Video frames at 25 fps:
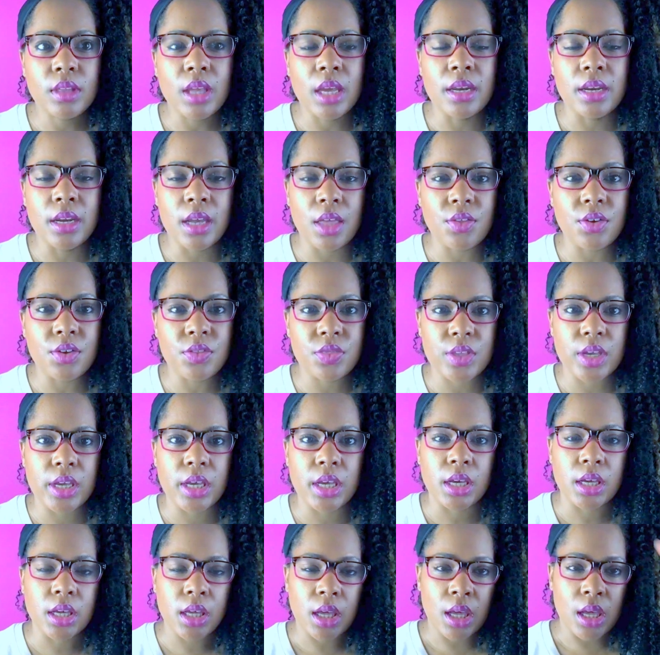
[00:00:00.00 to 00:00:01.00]
Another
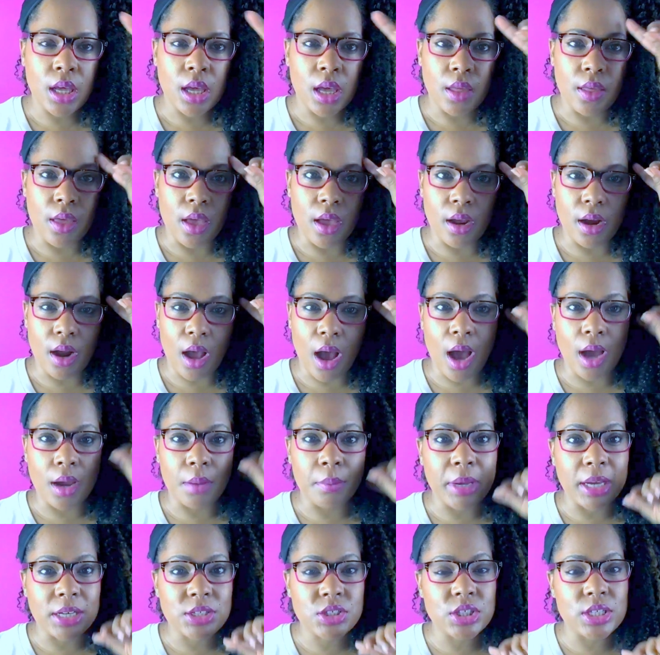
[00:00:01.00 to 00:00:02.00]
thing, and
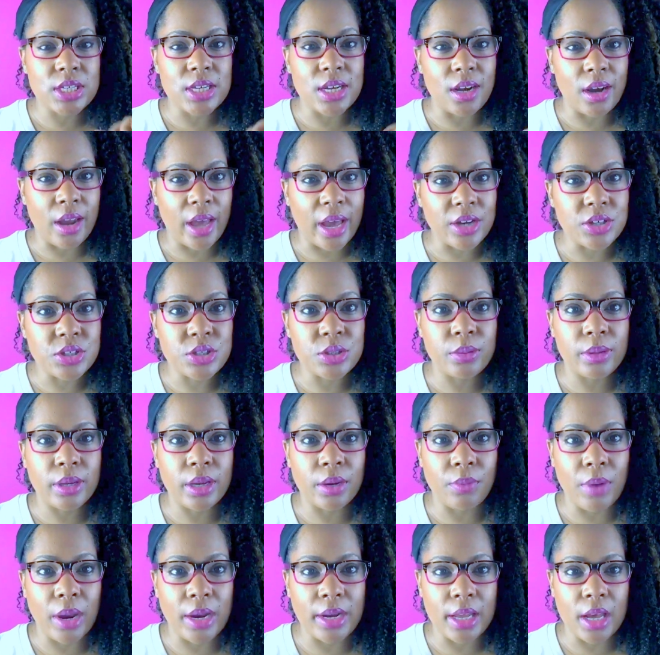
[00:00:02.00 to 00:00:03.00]
I'm actually not doing
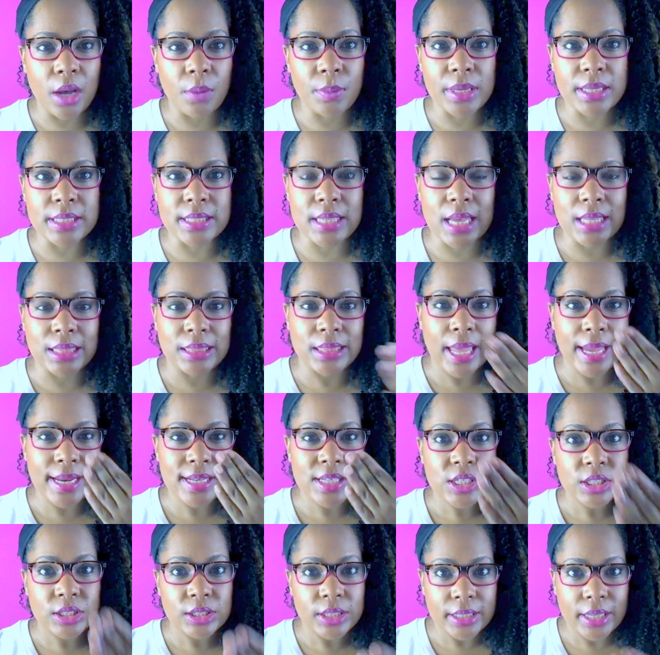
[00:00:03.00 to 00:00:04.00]
it right now because I
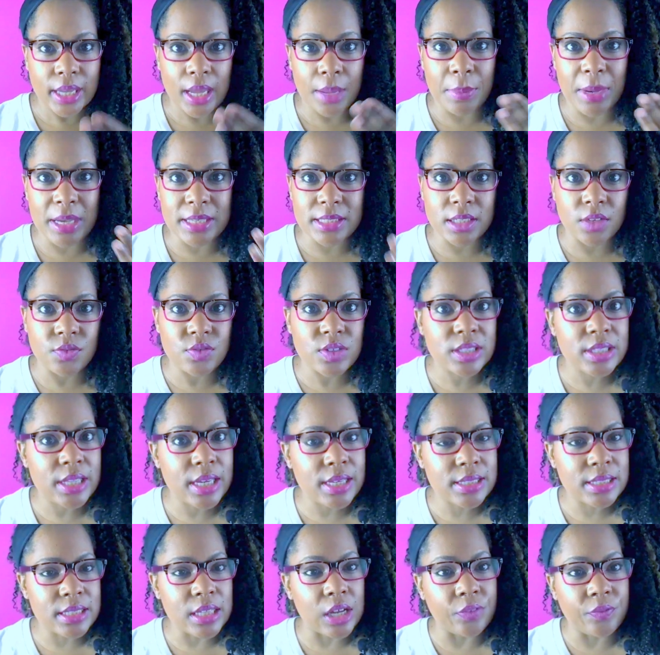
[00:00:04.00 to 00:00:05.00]
like to look at myself, just
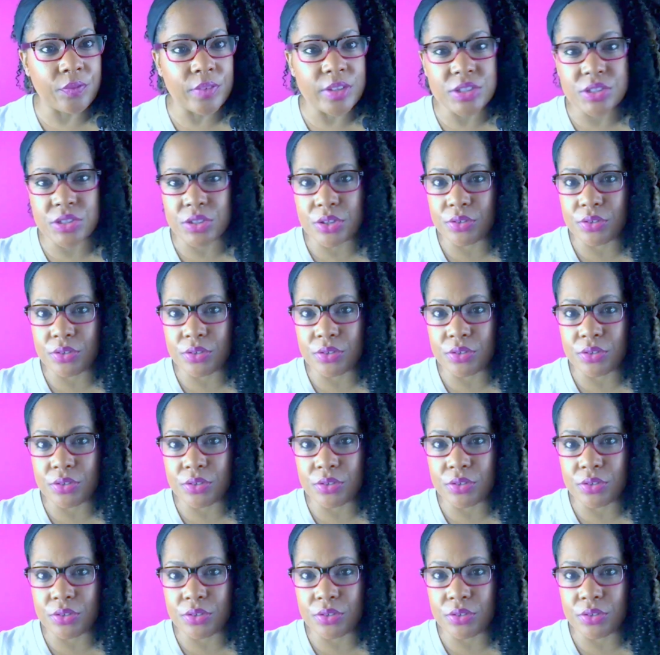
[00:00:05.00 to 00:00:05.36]
like selfies.